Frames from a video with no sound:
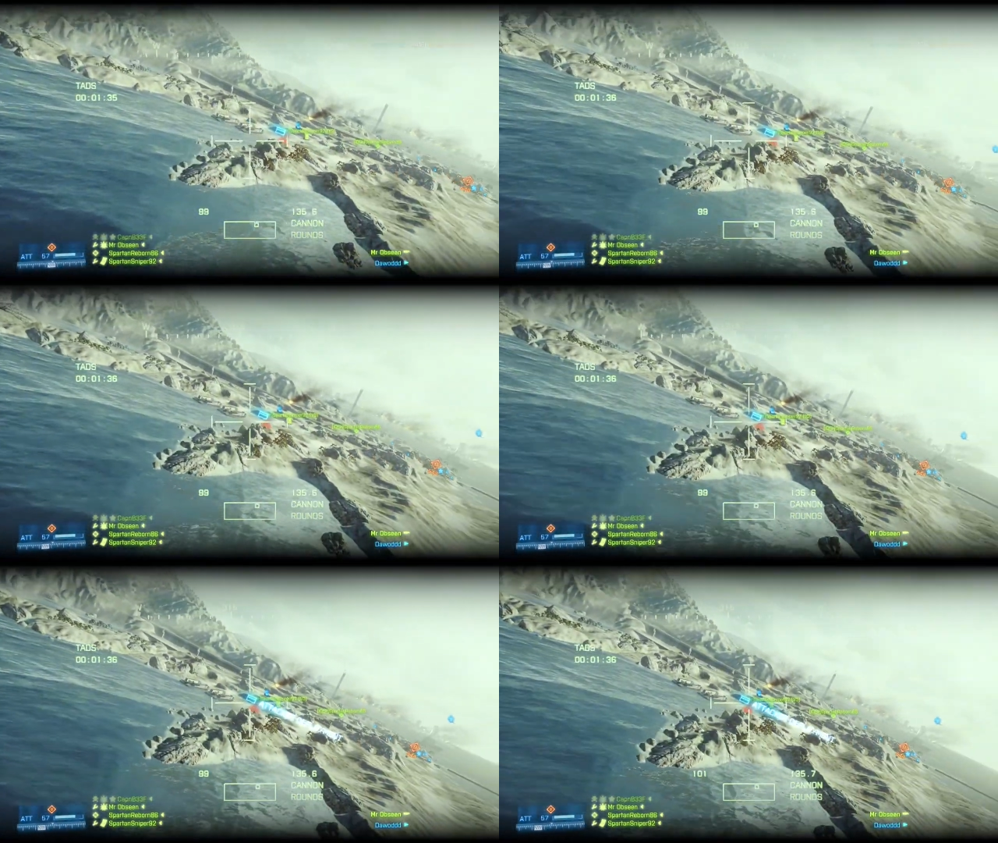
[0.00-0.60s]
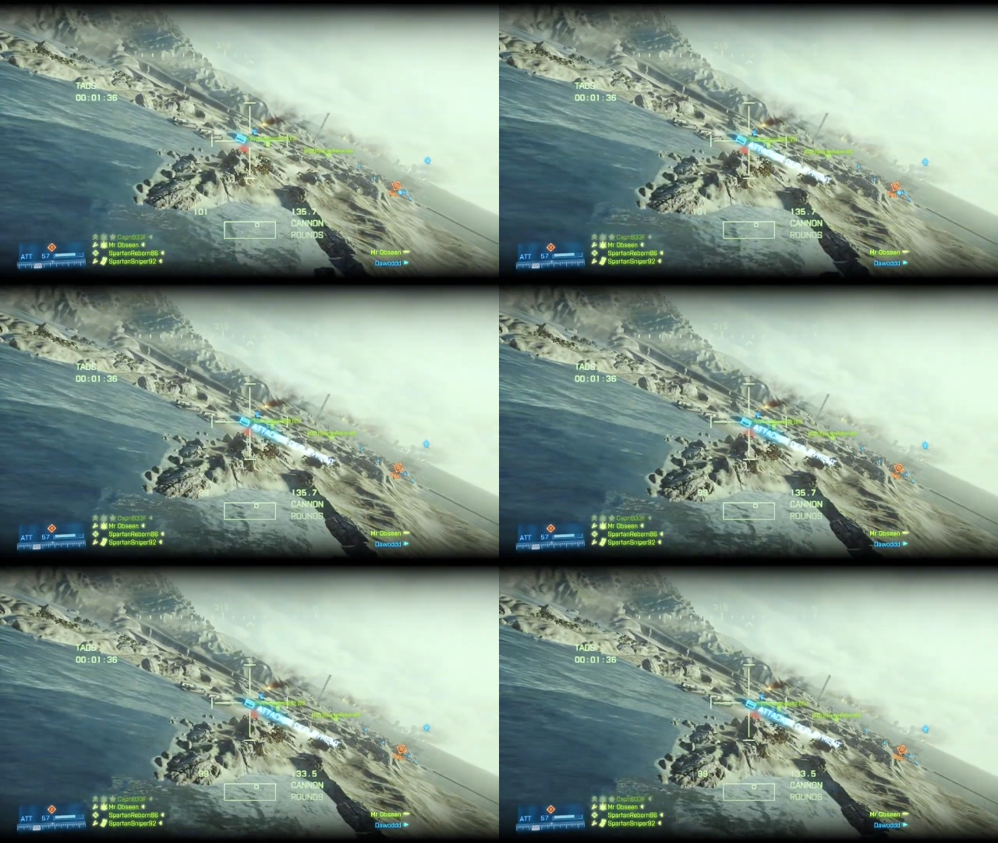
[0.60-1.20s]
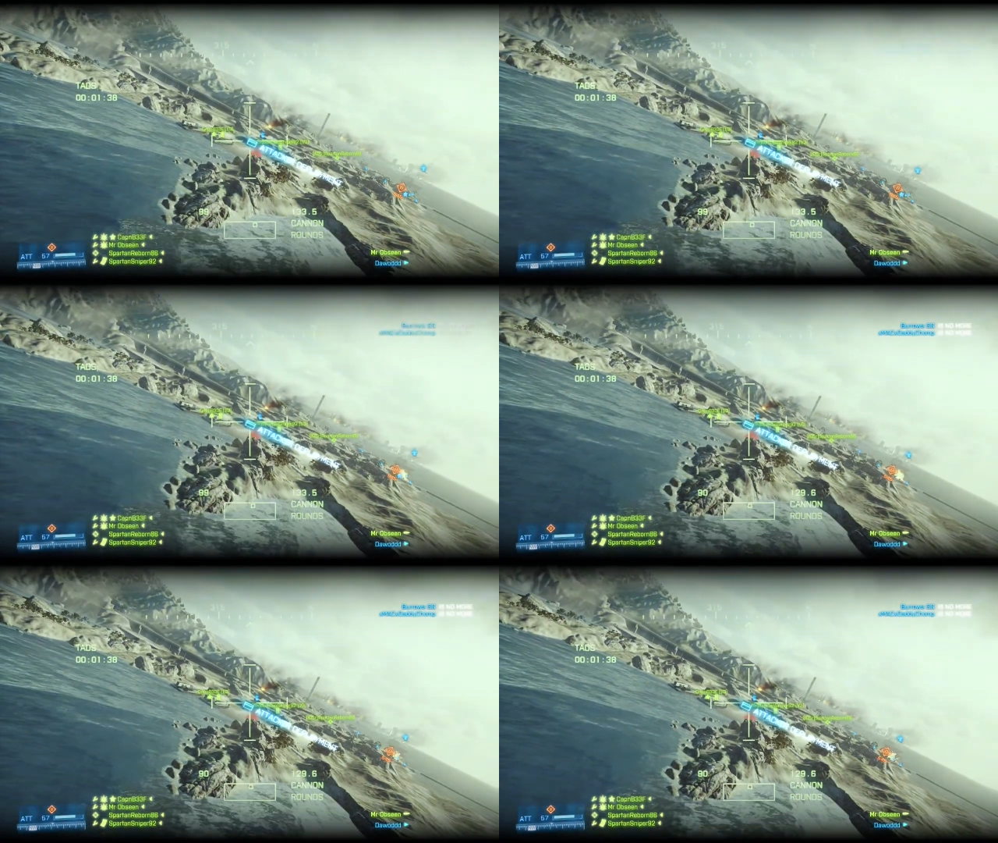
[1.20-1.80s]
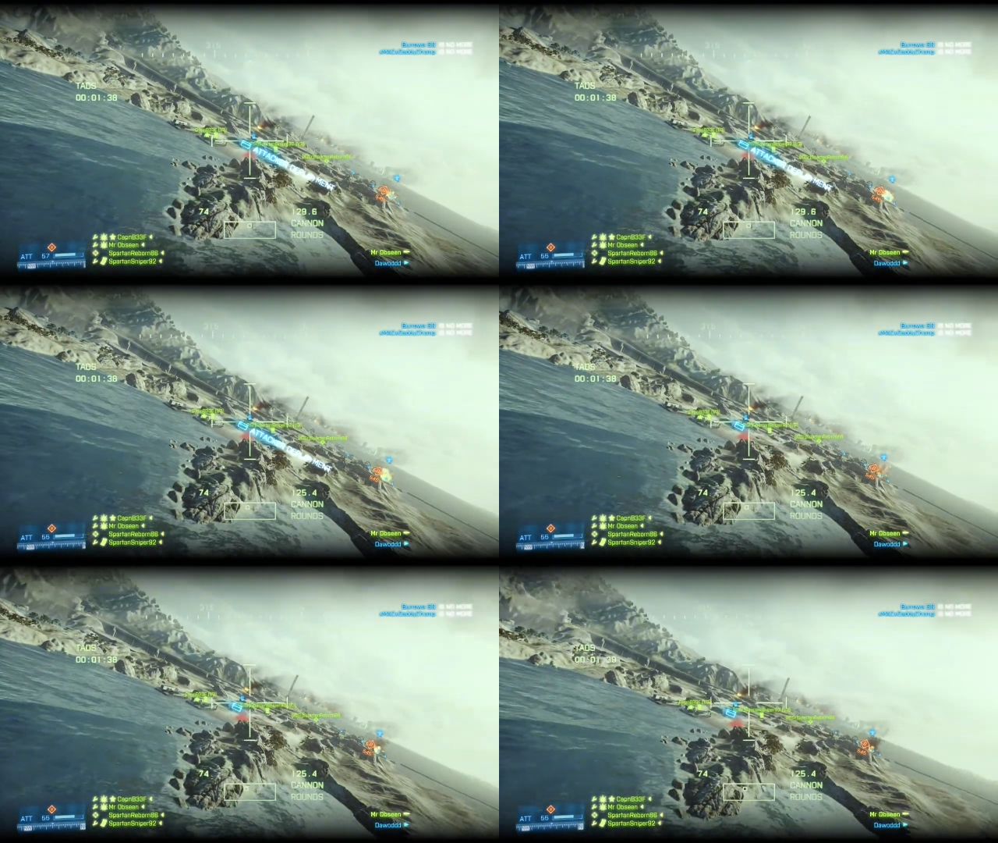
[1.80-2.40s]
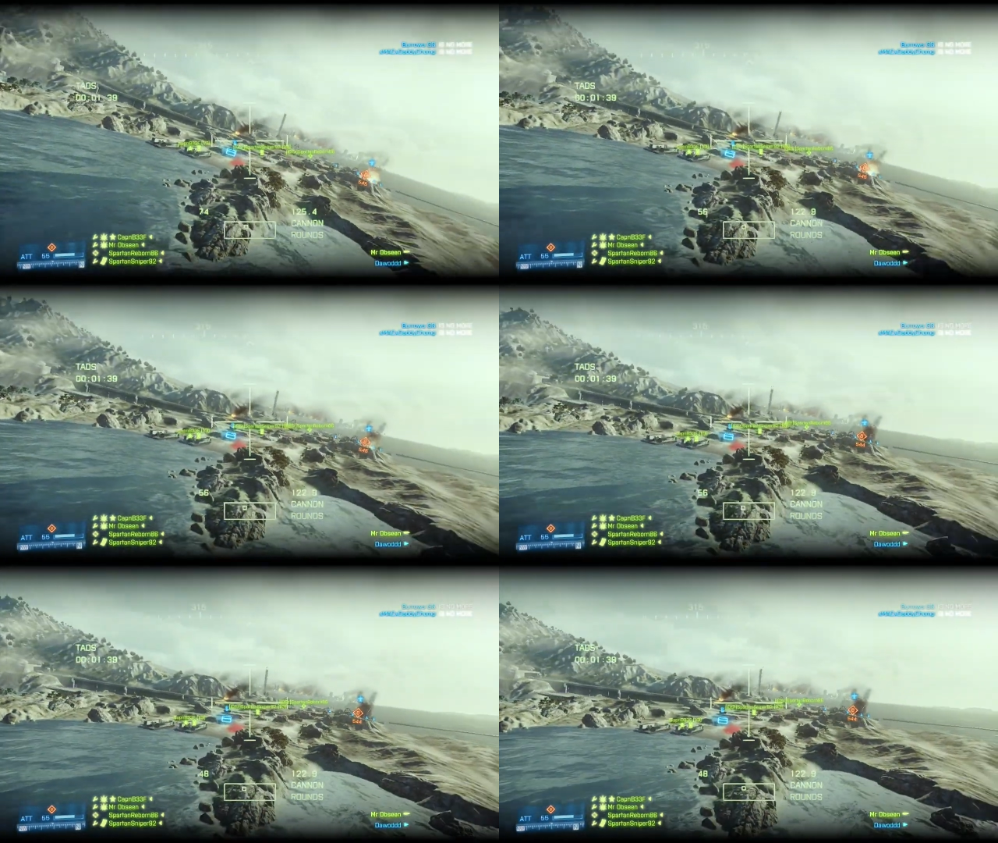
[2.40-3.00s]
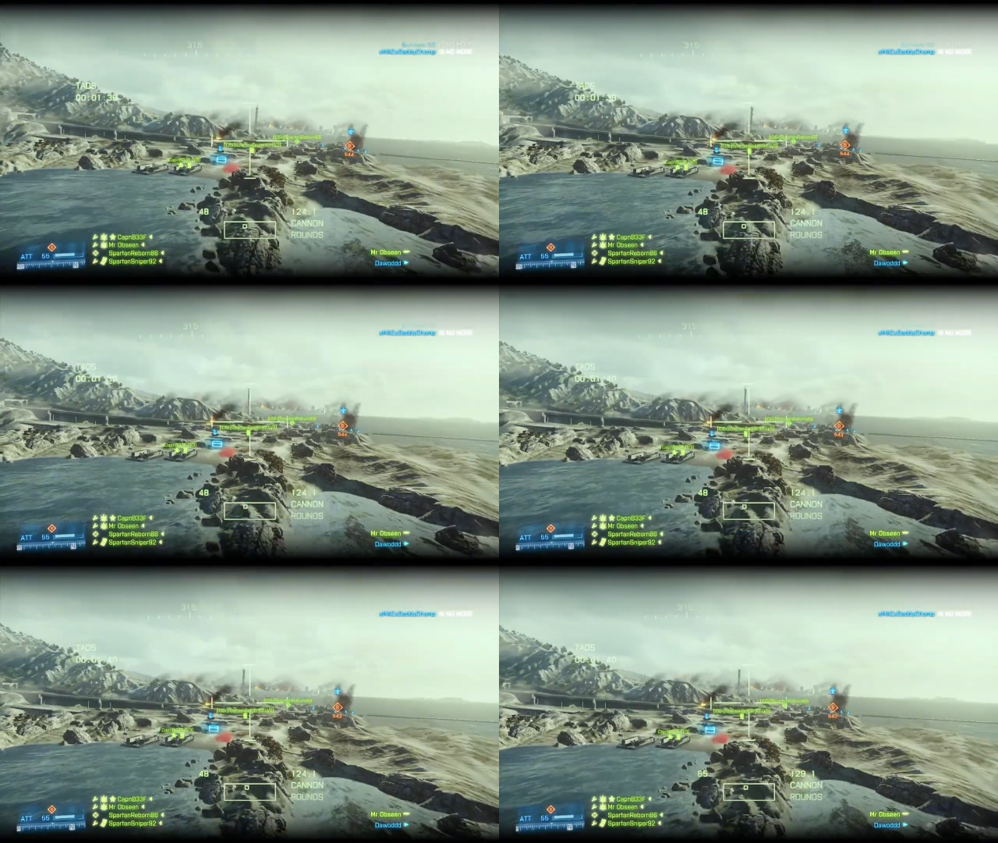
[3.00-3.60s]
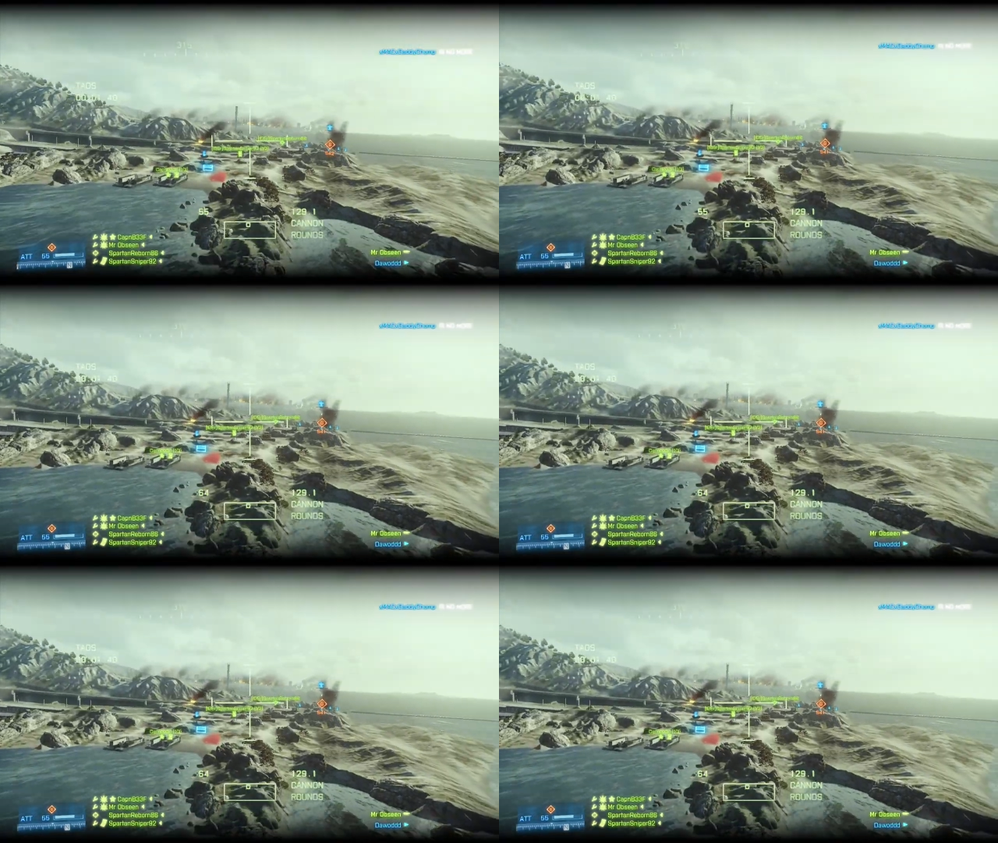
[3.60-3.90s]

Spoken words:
Nobody's mouth can be seen.